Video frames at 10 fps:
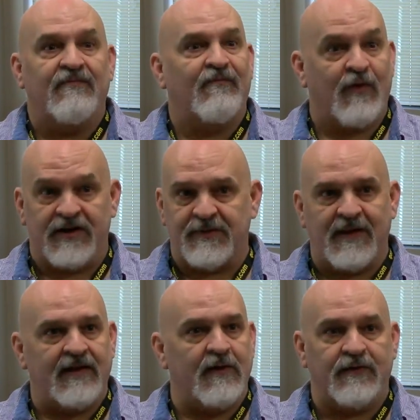fresh
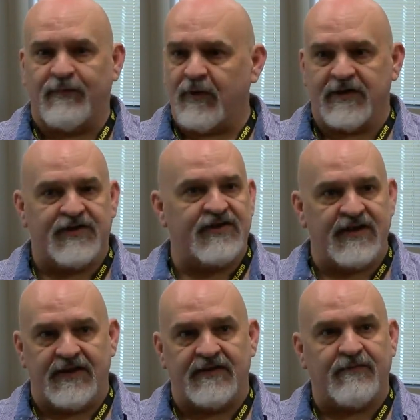pillows, fresh
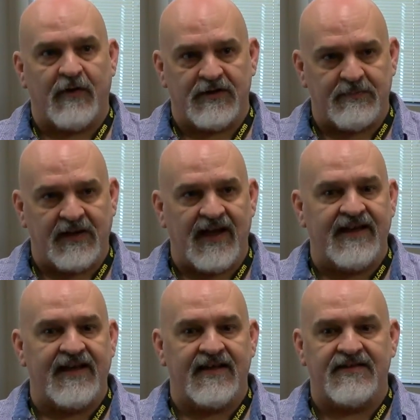sheets, fresh
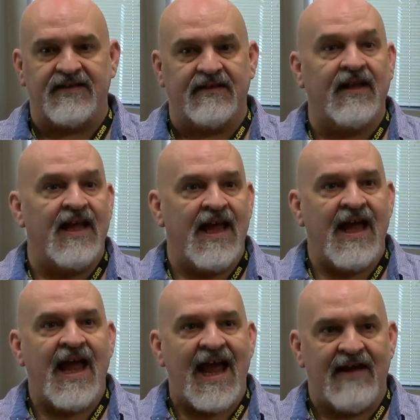blankets, and
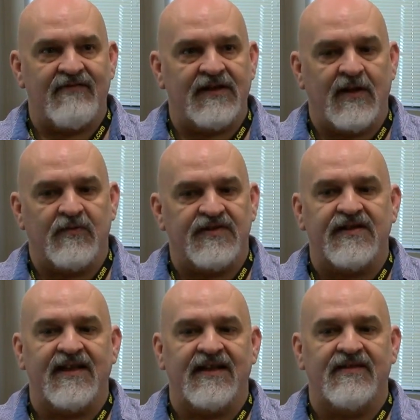having those
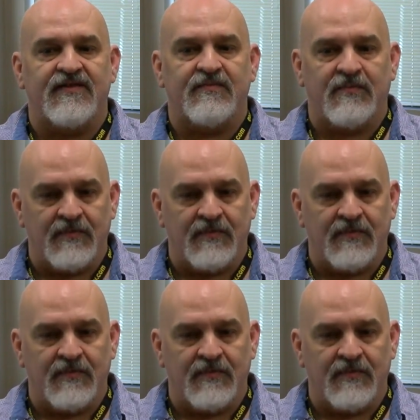things